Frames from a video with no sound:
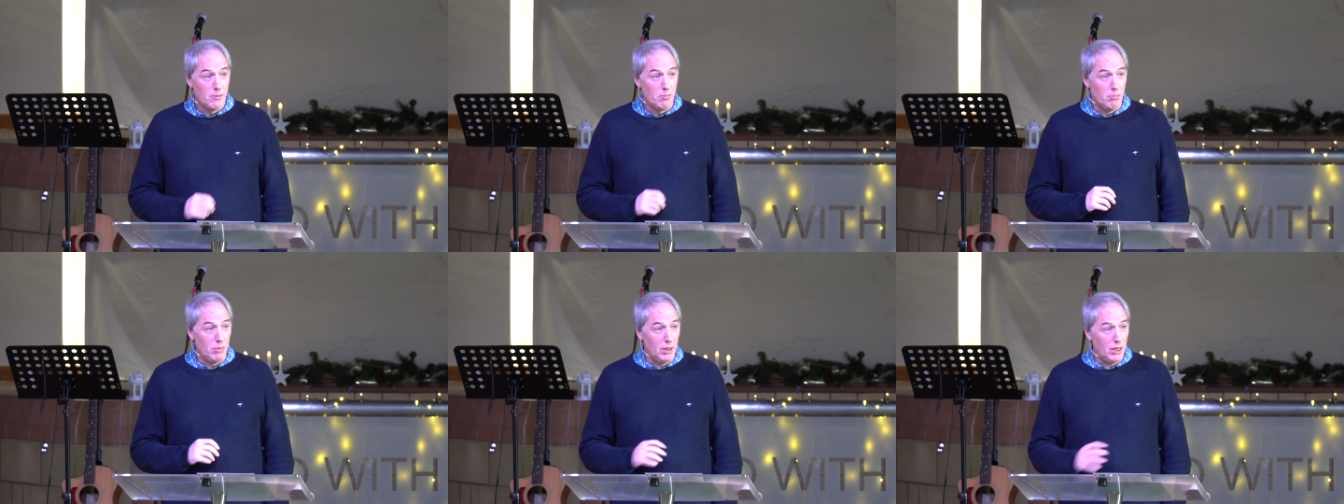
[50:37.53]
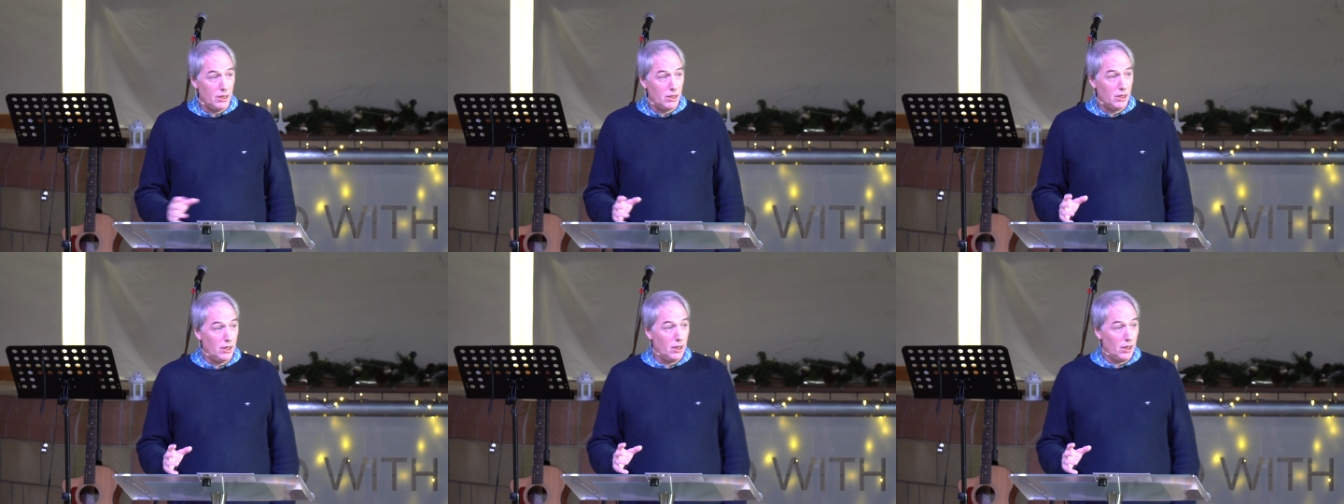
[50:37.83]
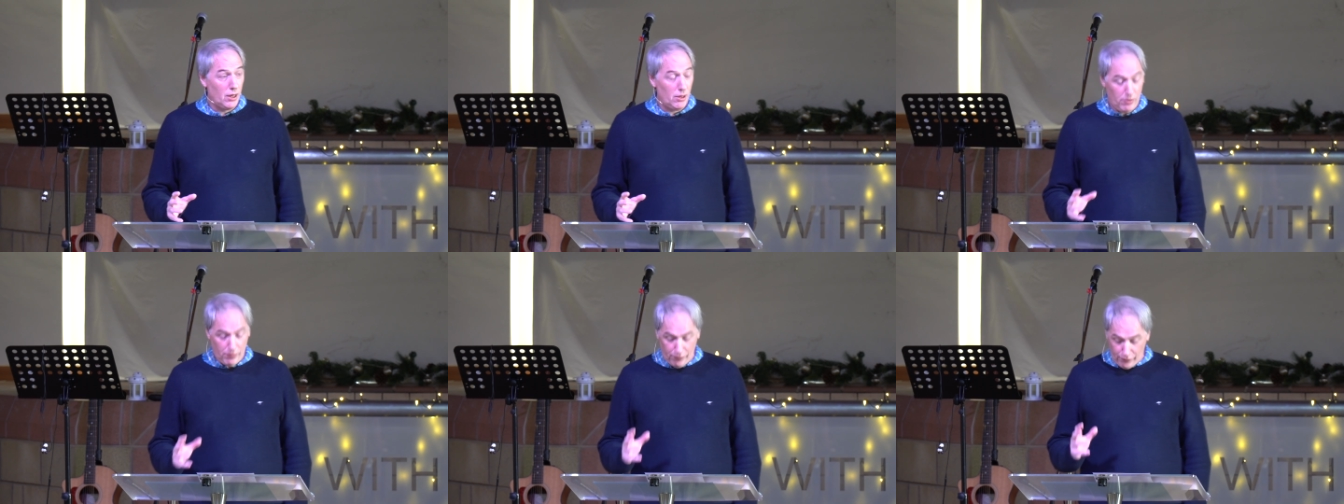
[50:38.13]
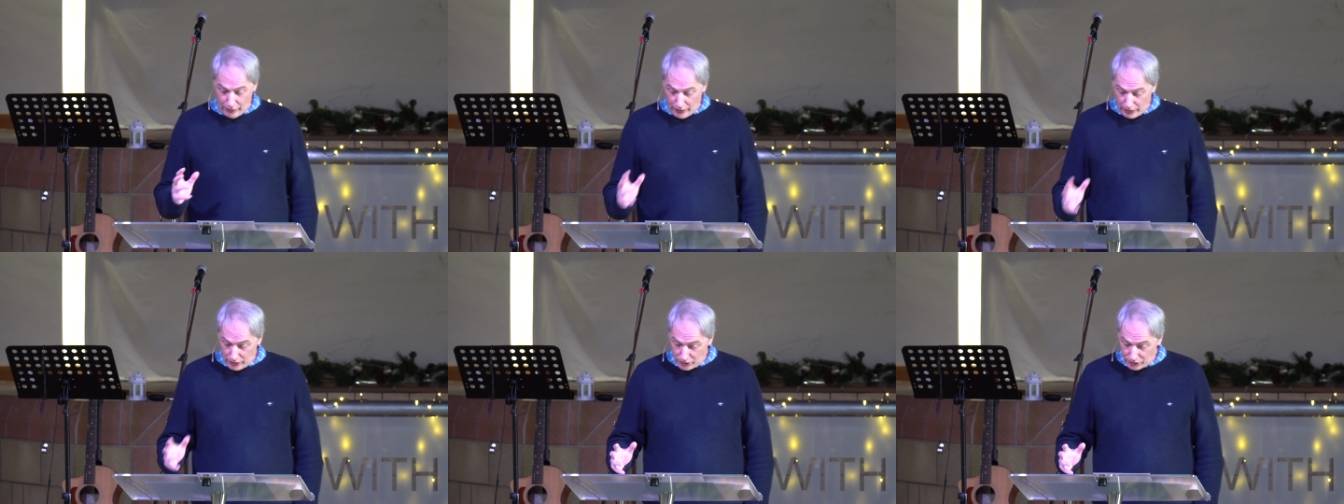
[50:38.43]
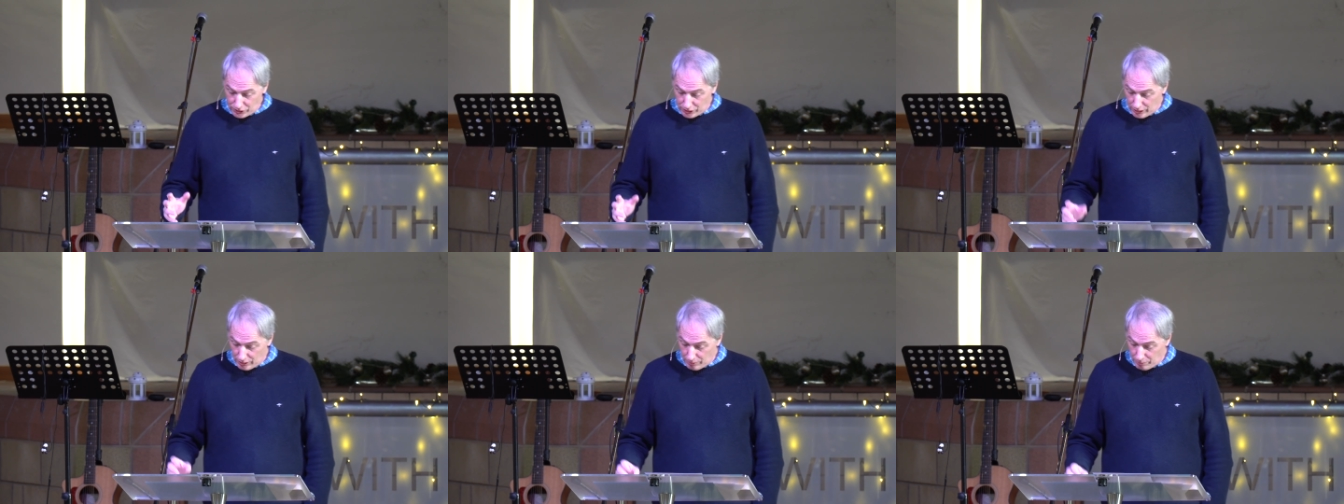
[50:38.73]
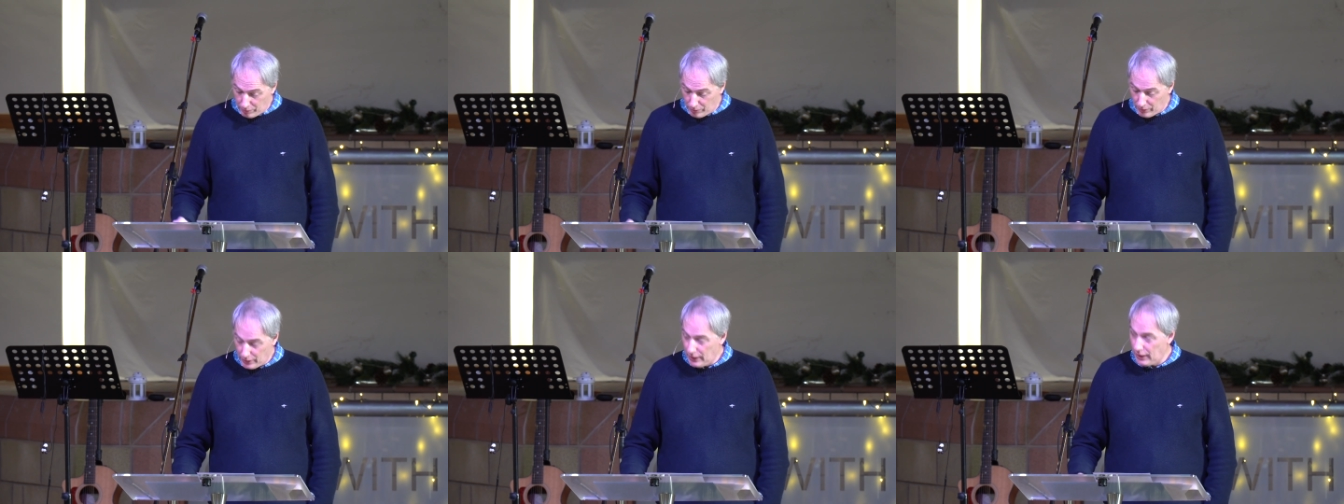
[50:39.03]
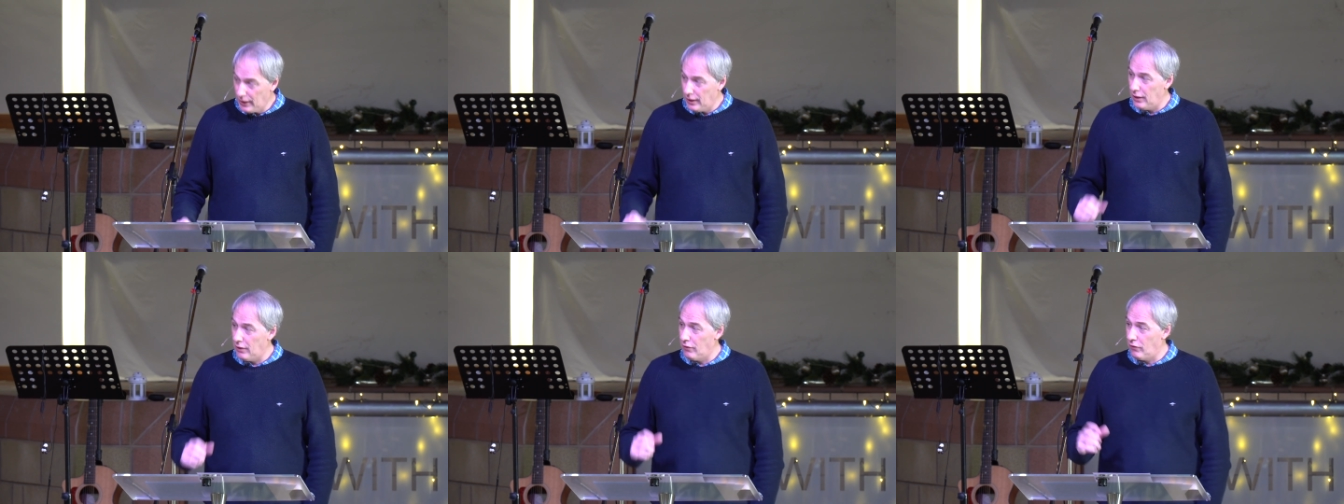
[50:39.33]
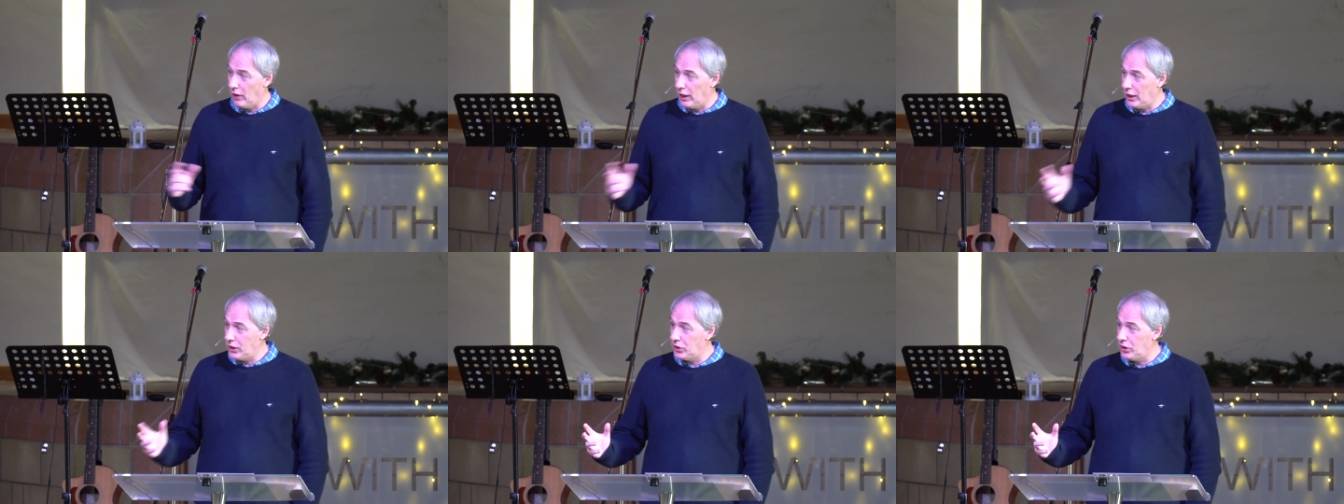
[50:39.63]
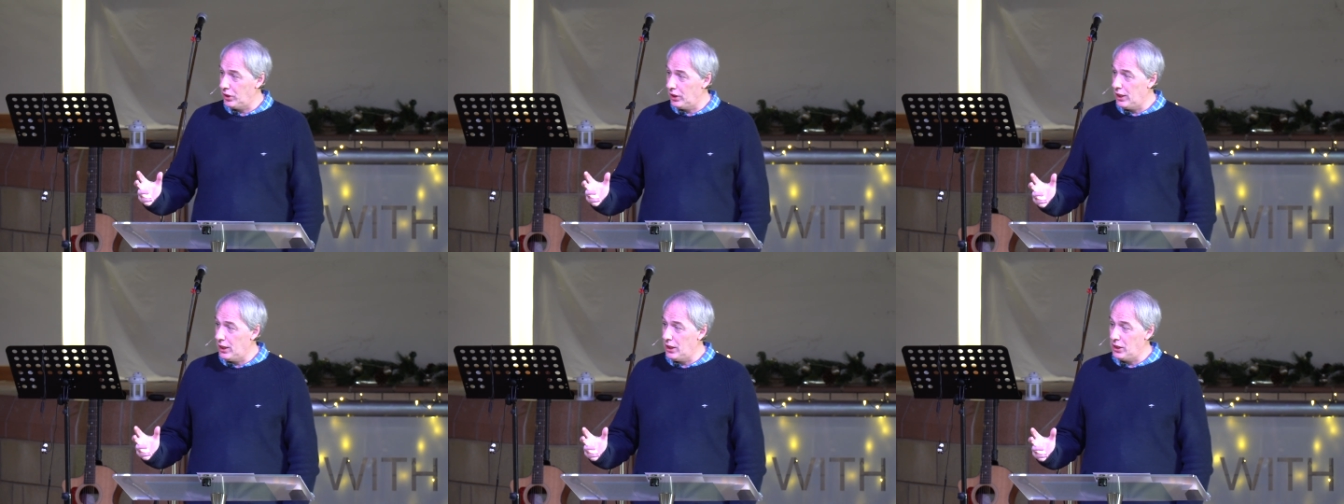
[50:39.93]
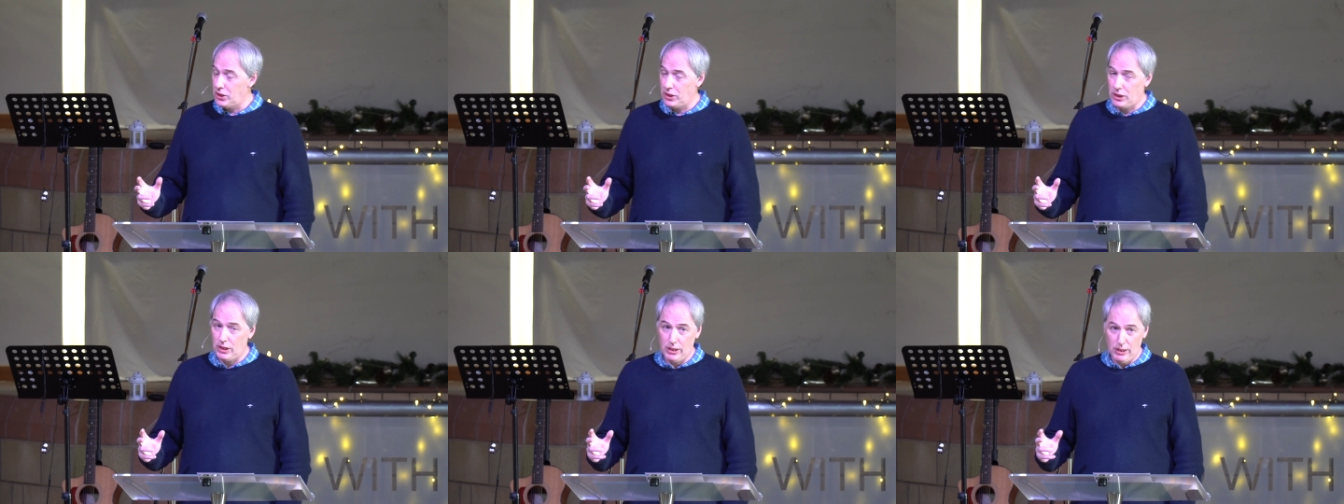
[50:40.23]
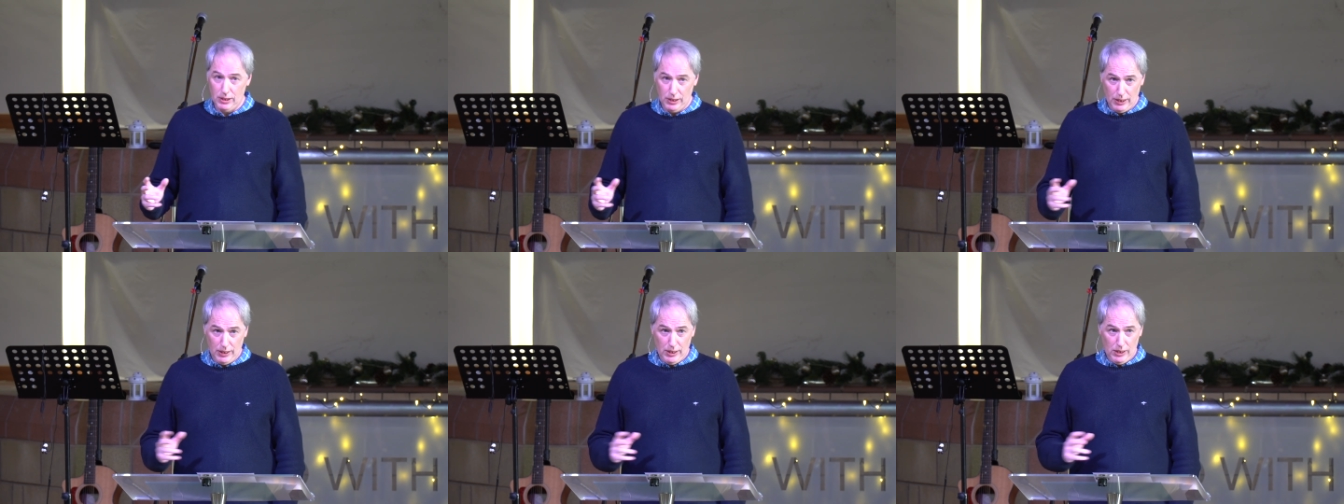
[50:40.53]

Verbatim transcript: meeting together in fellowship, evangelizing,